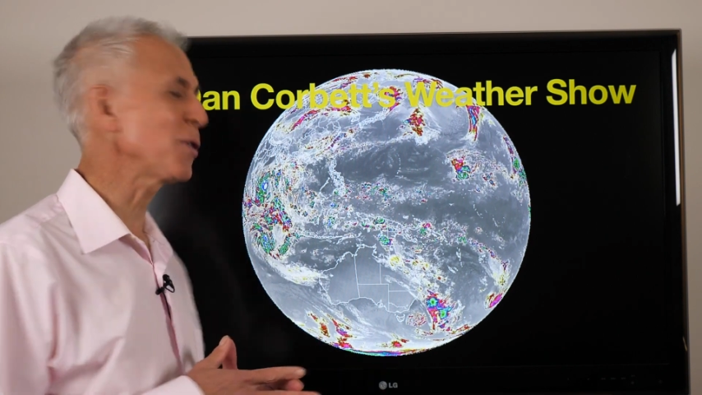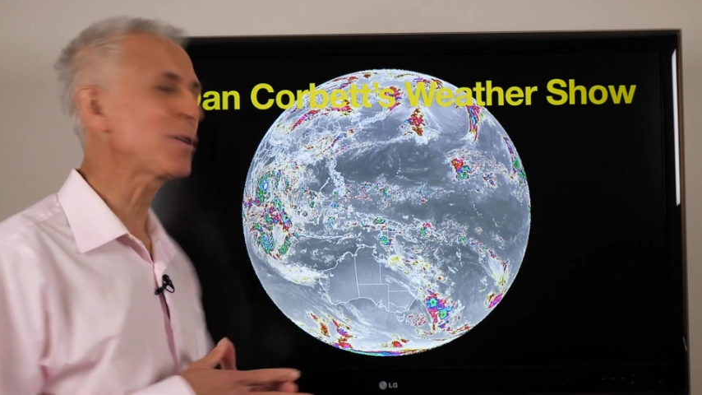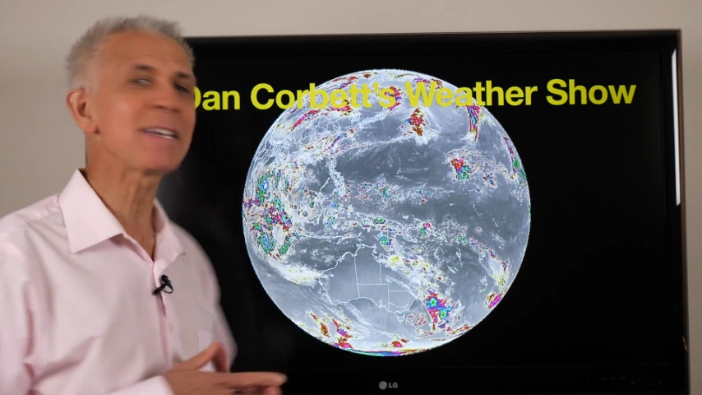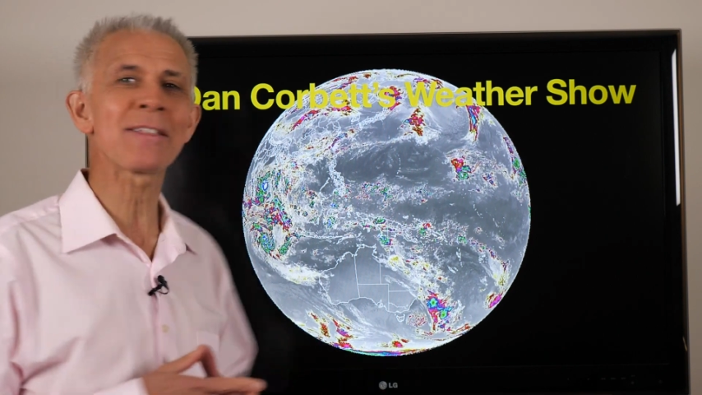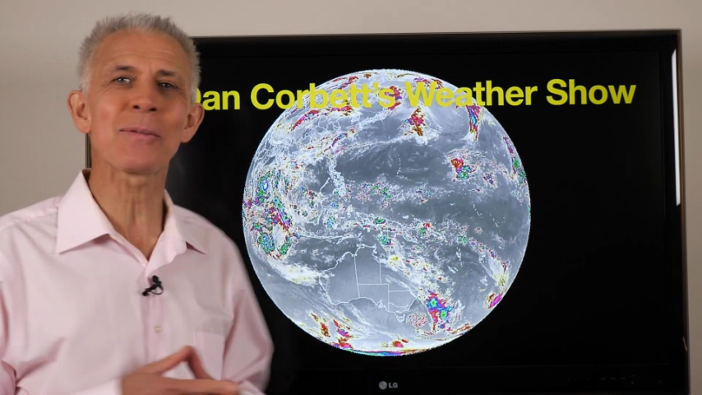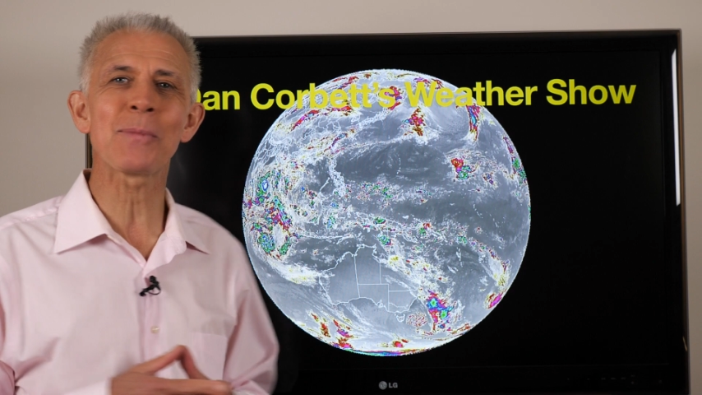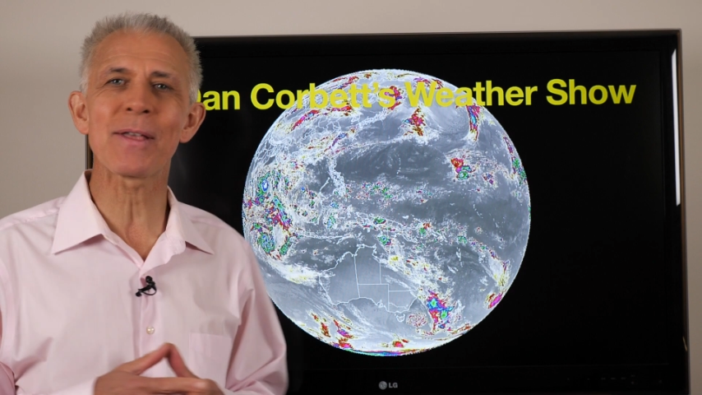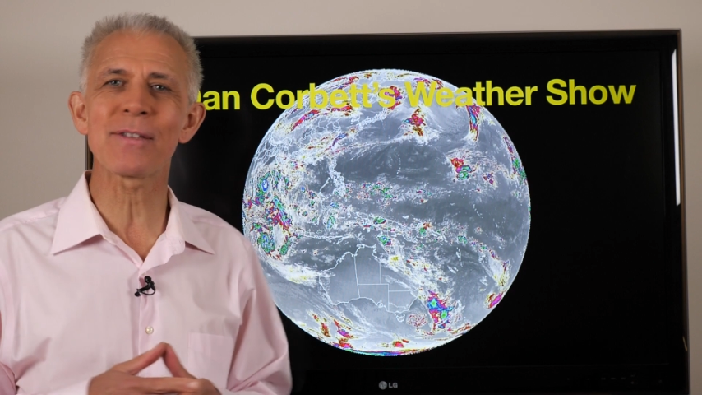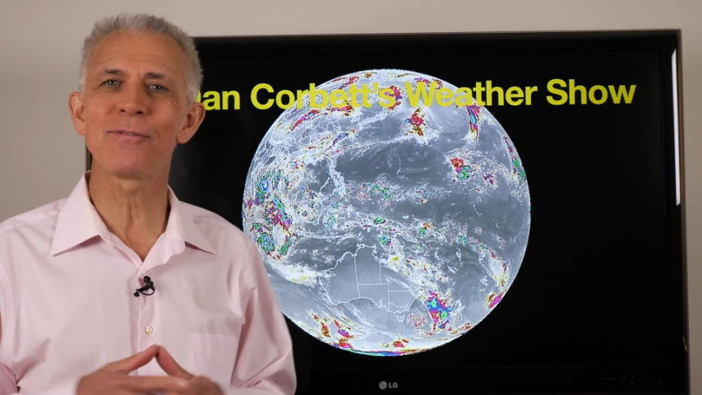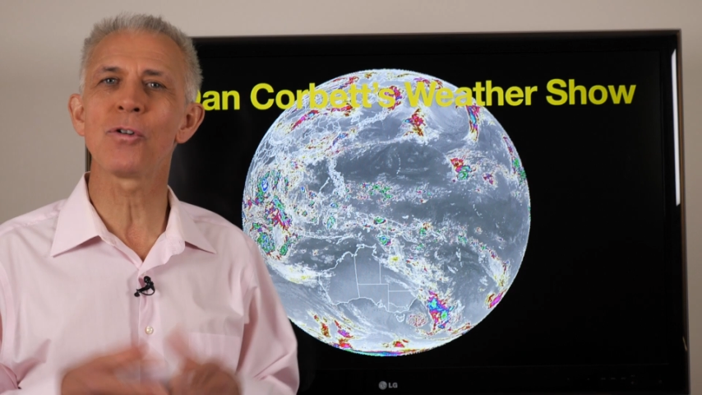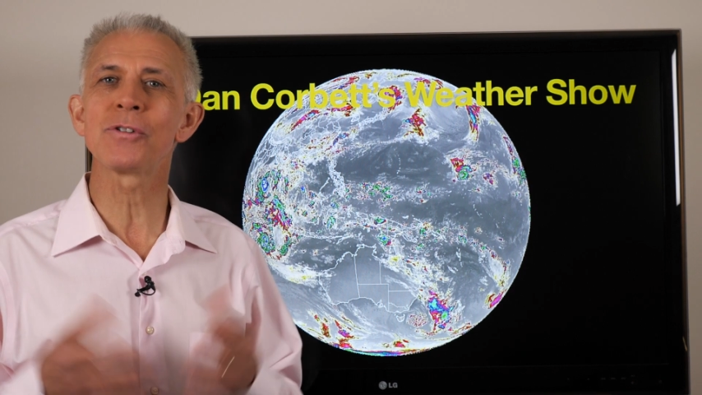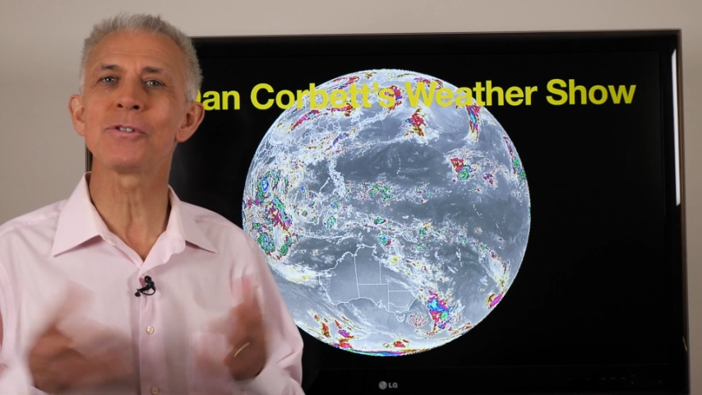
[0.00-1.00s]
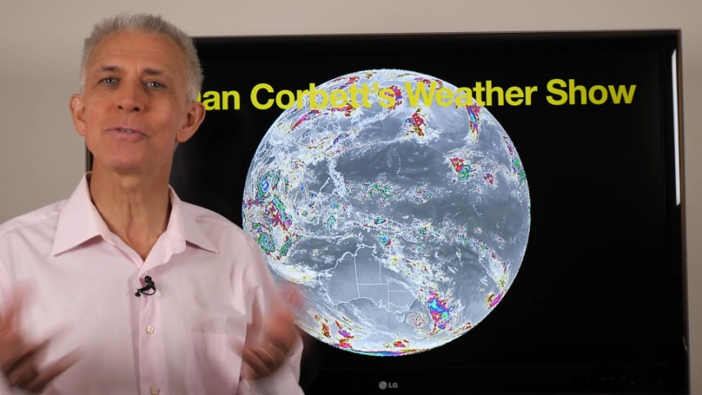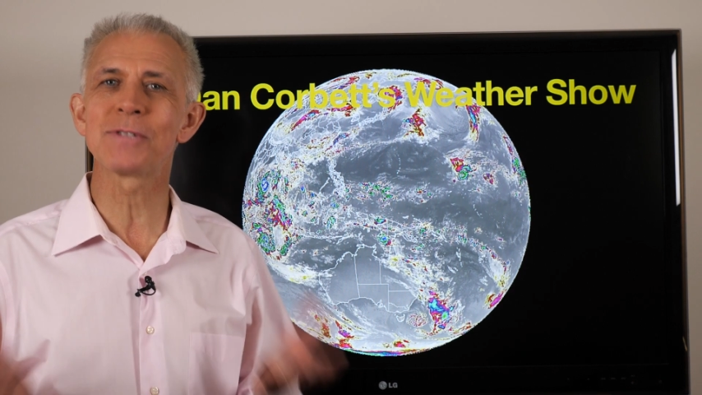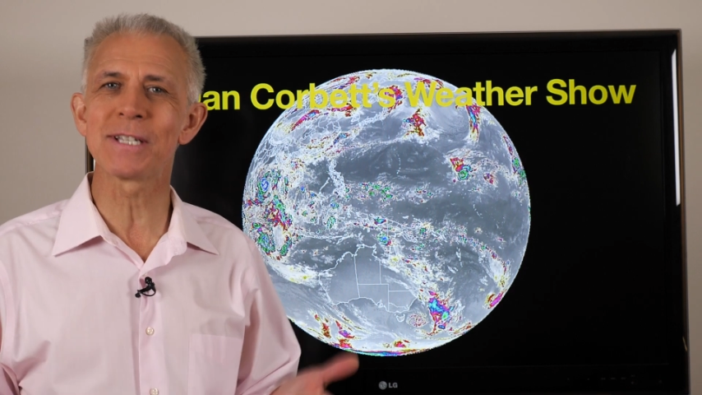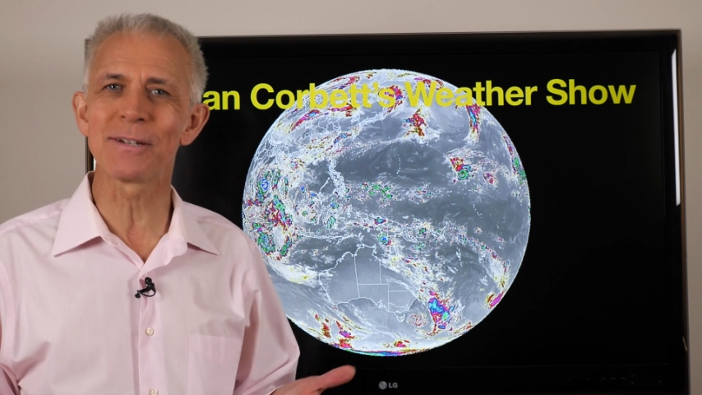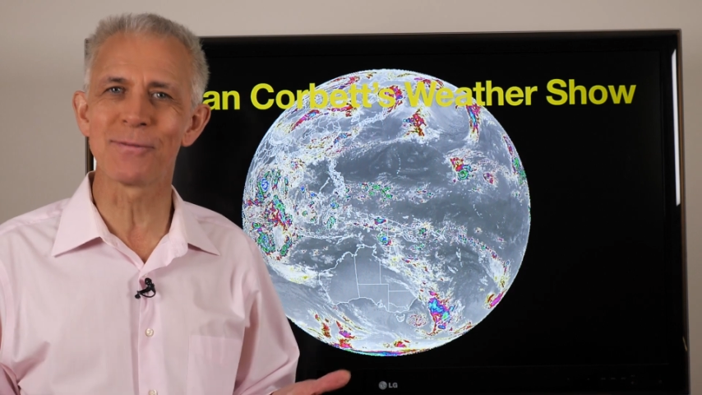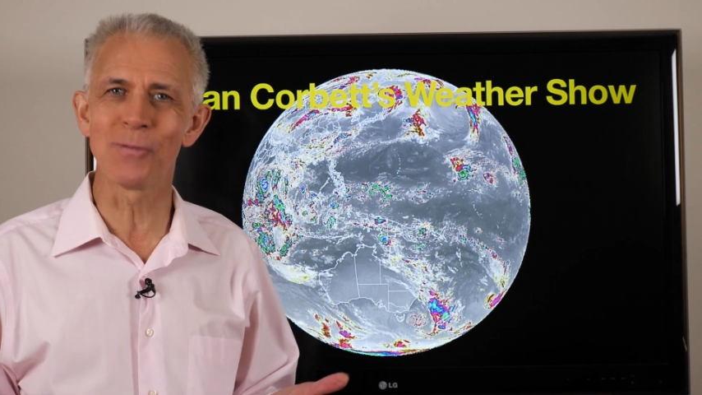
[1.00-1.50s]
Looking at the weather for New
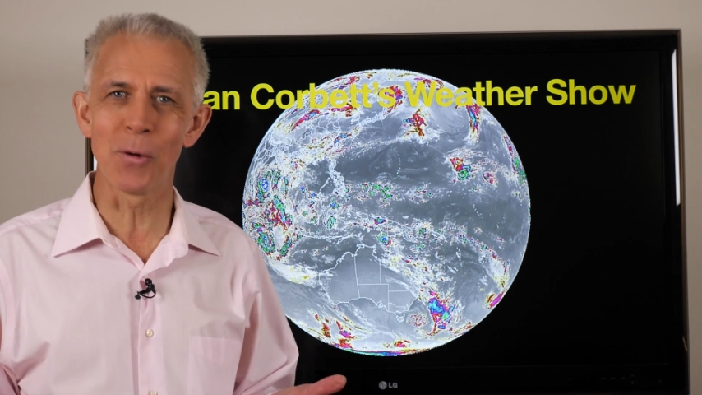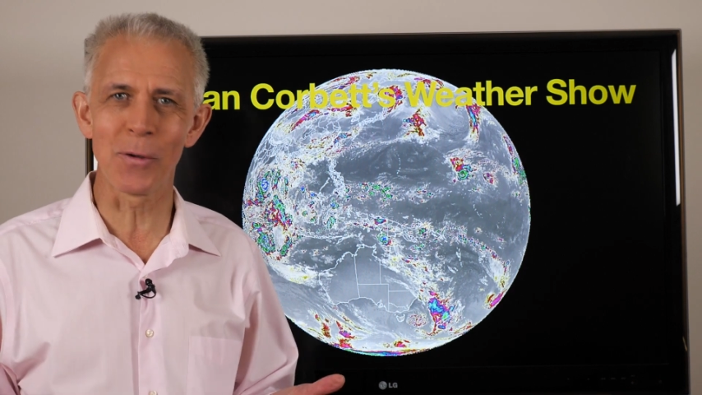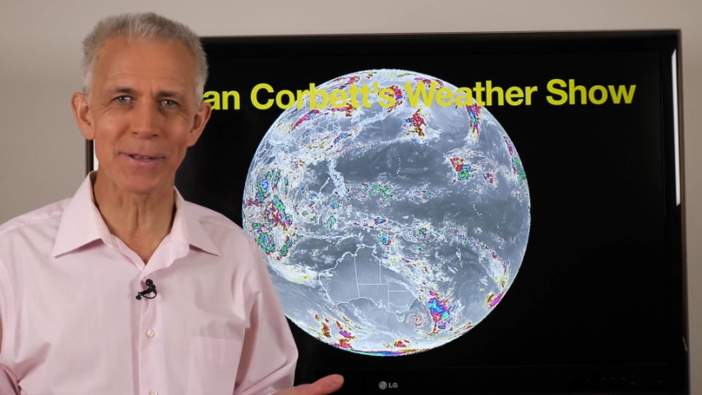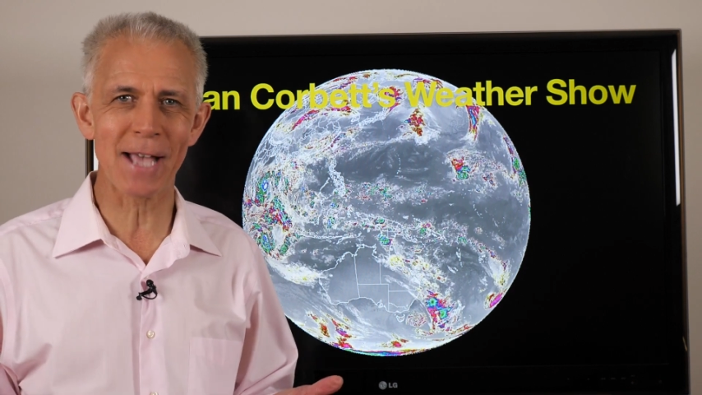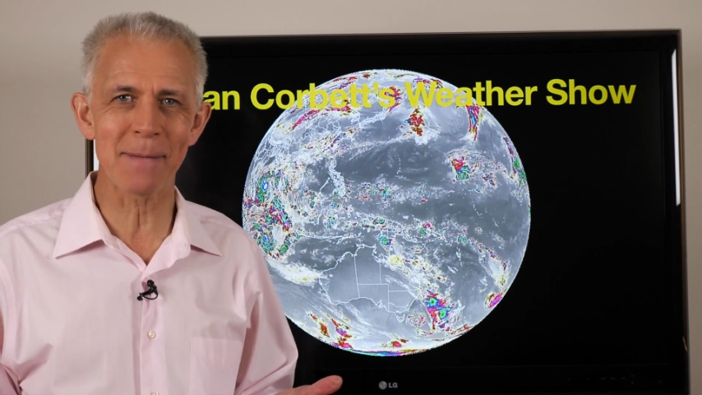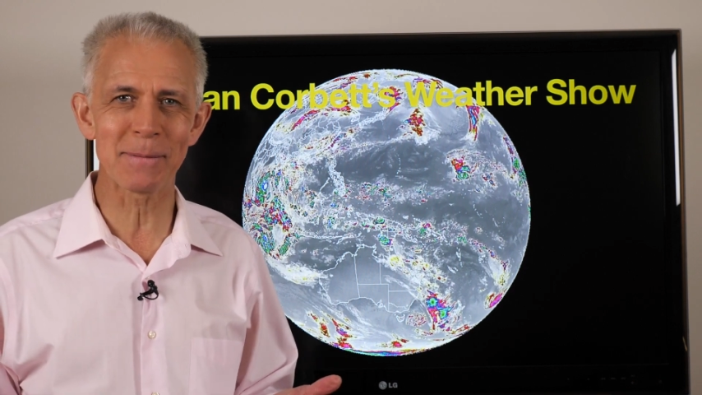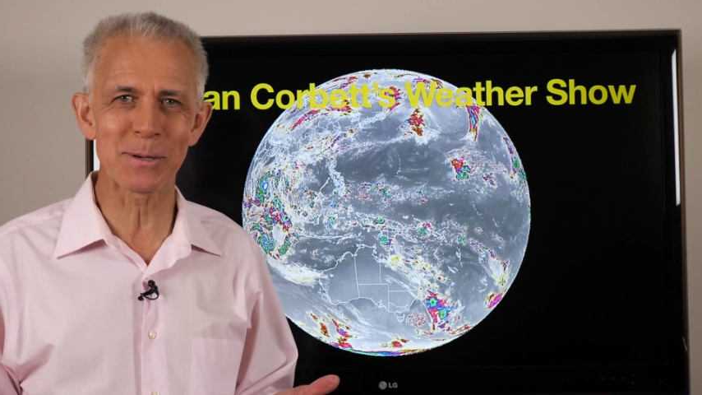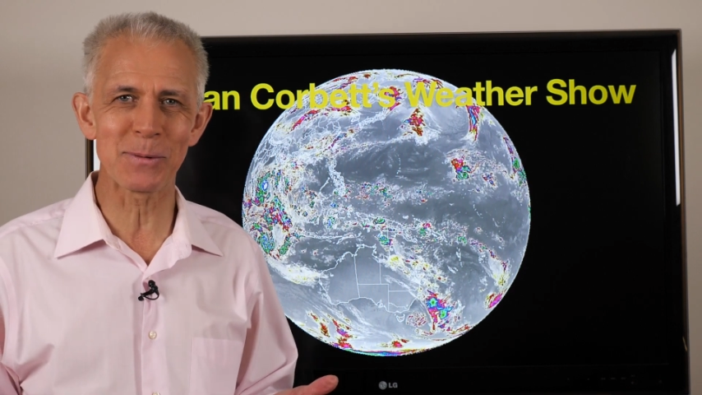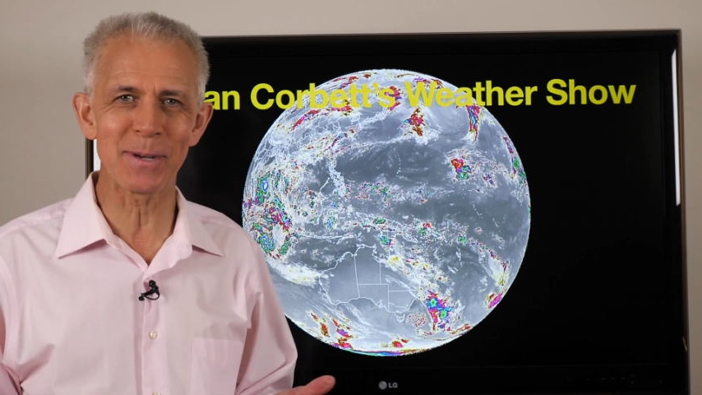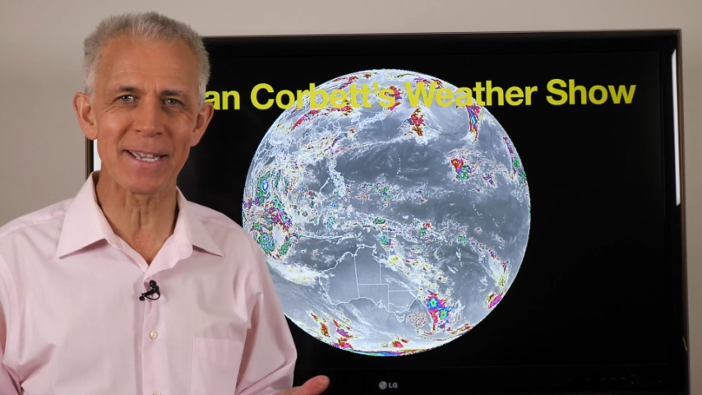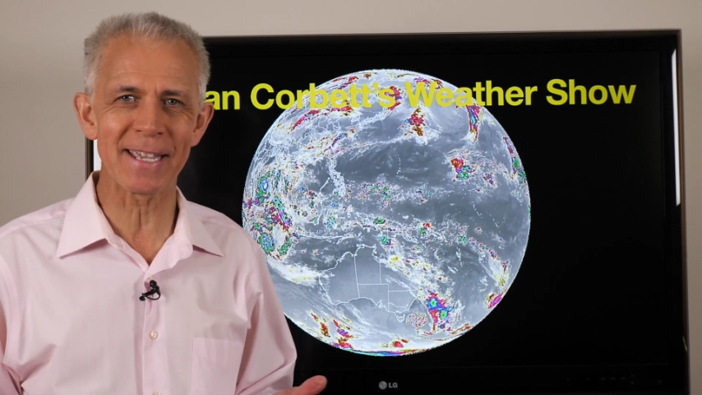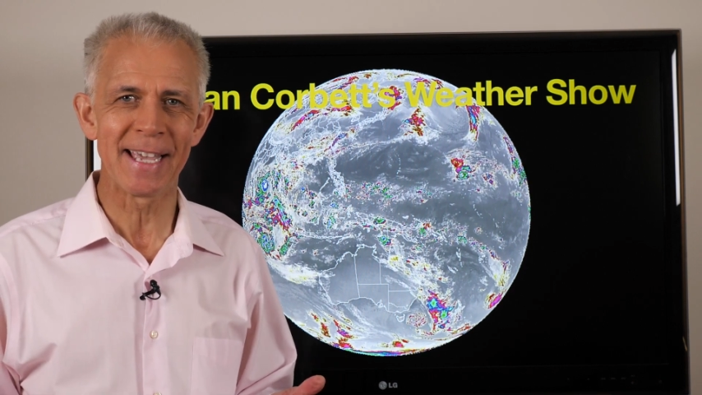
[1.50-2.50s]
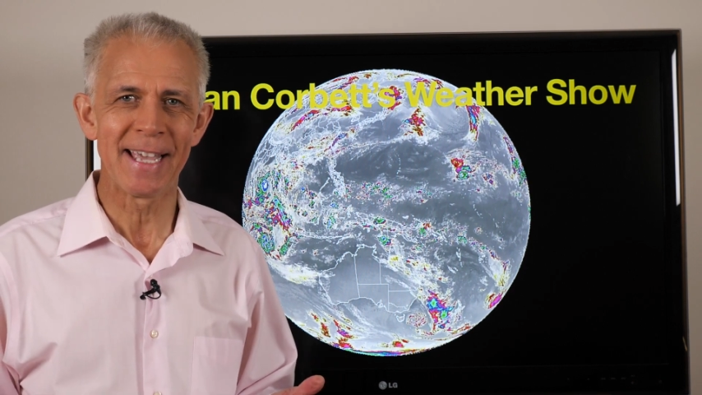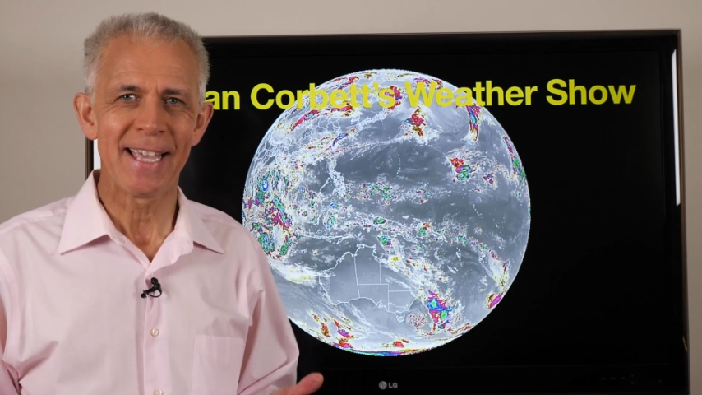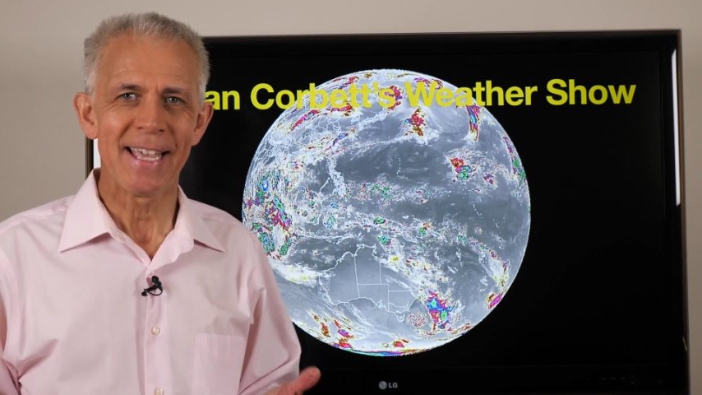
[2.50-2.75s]
Zealand for the coming week.